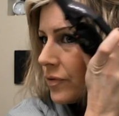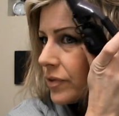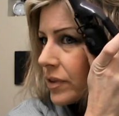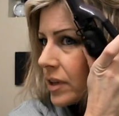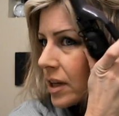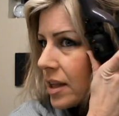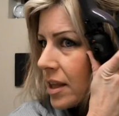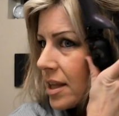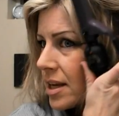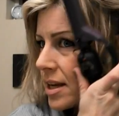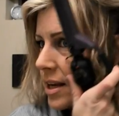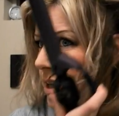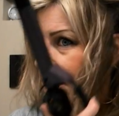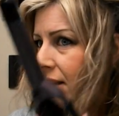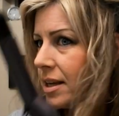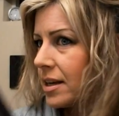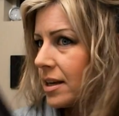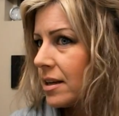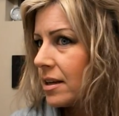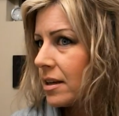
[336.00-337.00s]
I think I
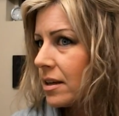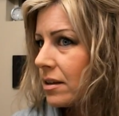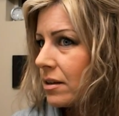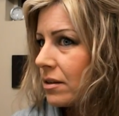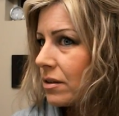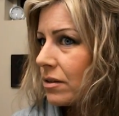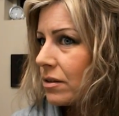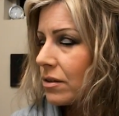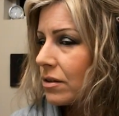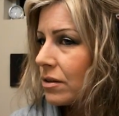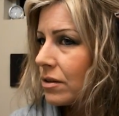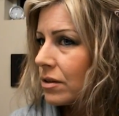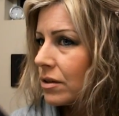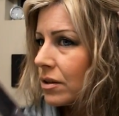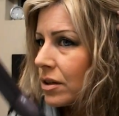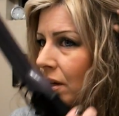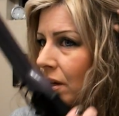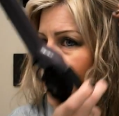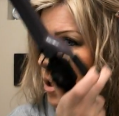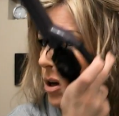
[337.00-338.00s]
need
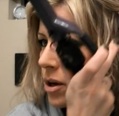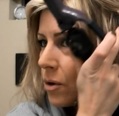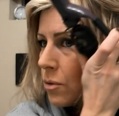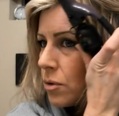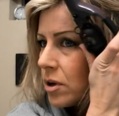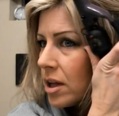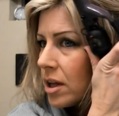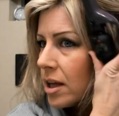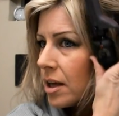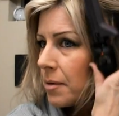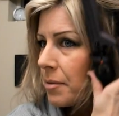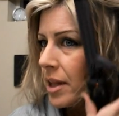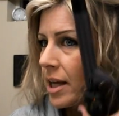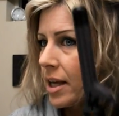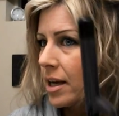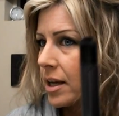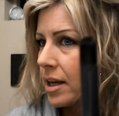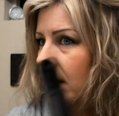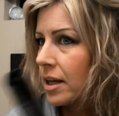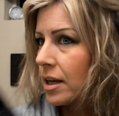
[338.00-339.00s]
well, I
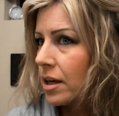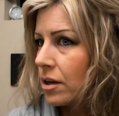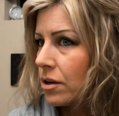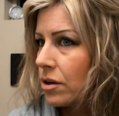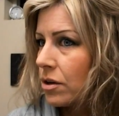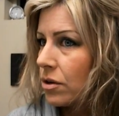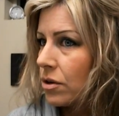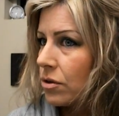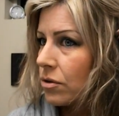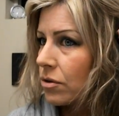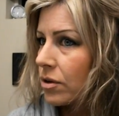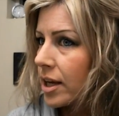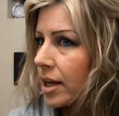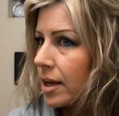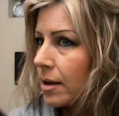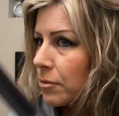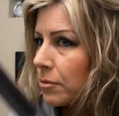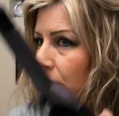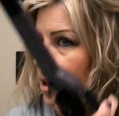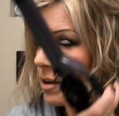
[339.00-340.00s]
plan on getting a new
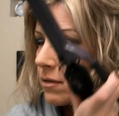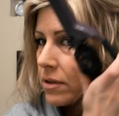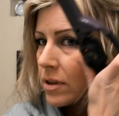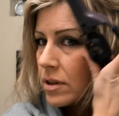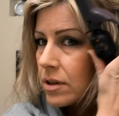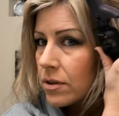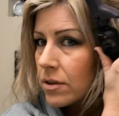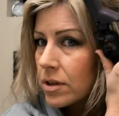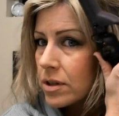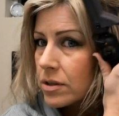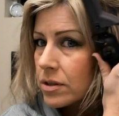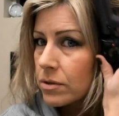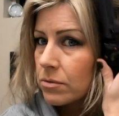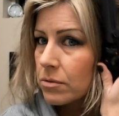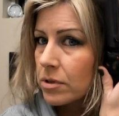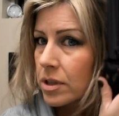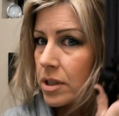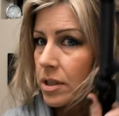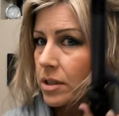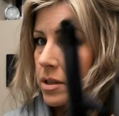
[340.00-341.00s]
camera, even though this
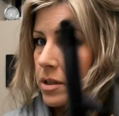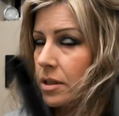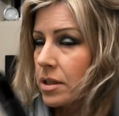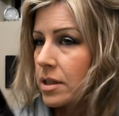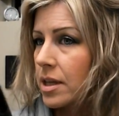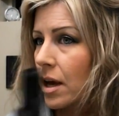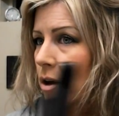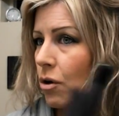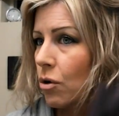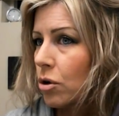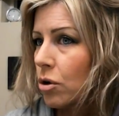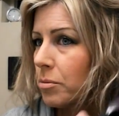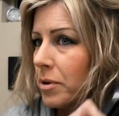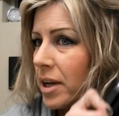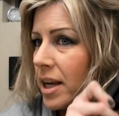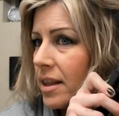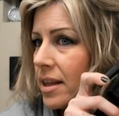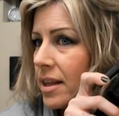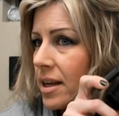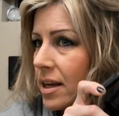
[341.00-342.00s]
one isn't that old, but
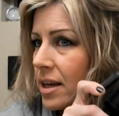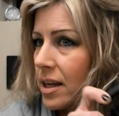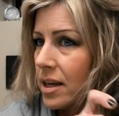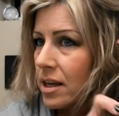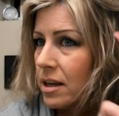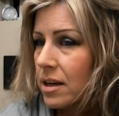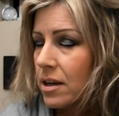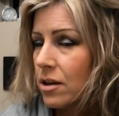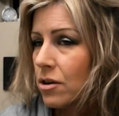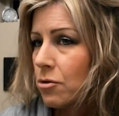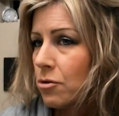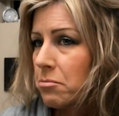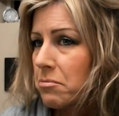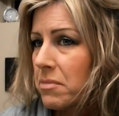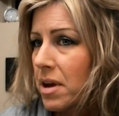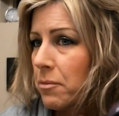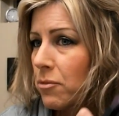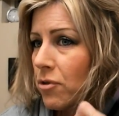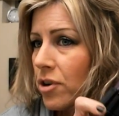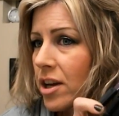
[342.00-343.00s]
I think I need a new
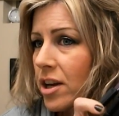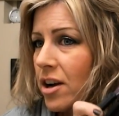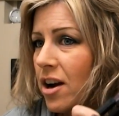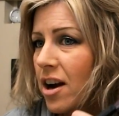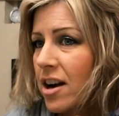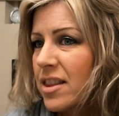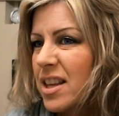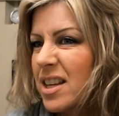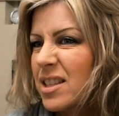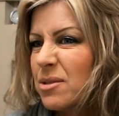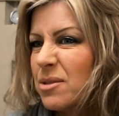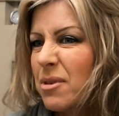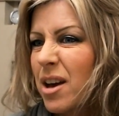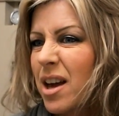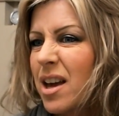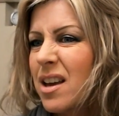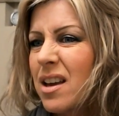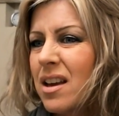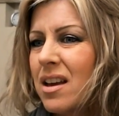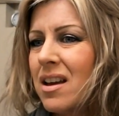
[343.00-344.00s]
memory card. That's
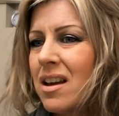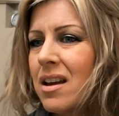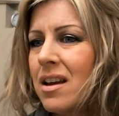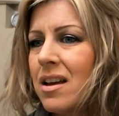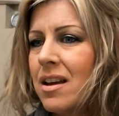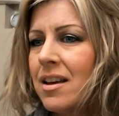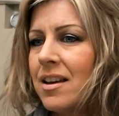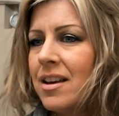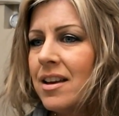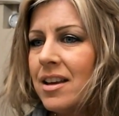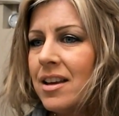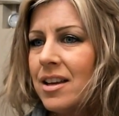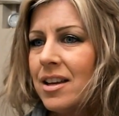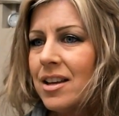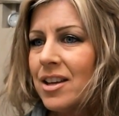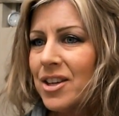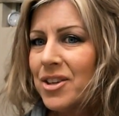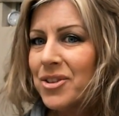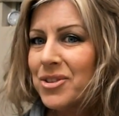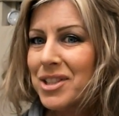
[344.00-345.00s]
why
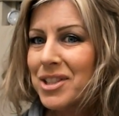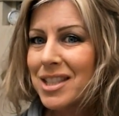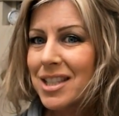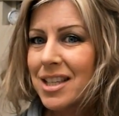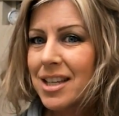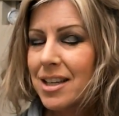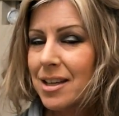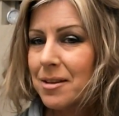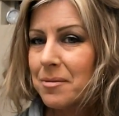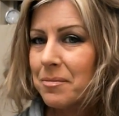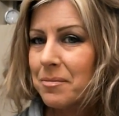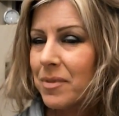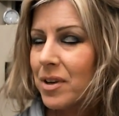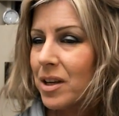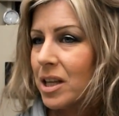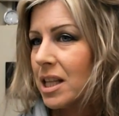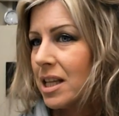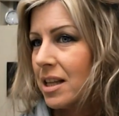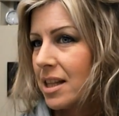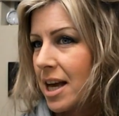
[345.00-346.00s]
you see in
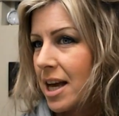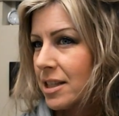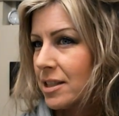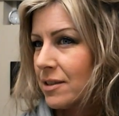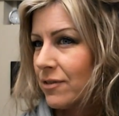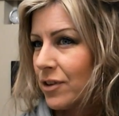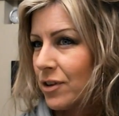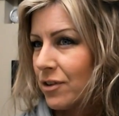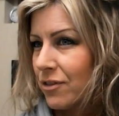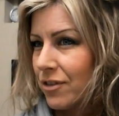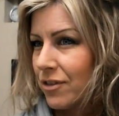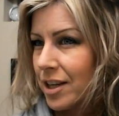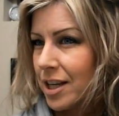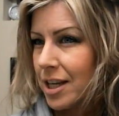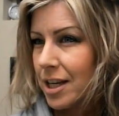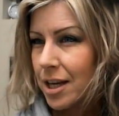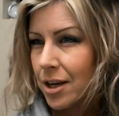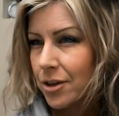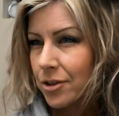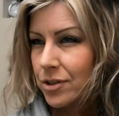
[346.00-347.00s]
the last few
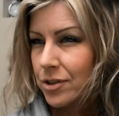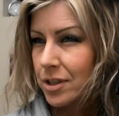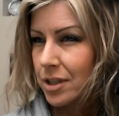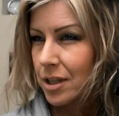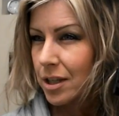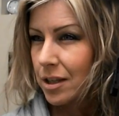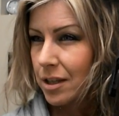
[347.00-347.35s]
videos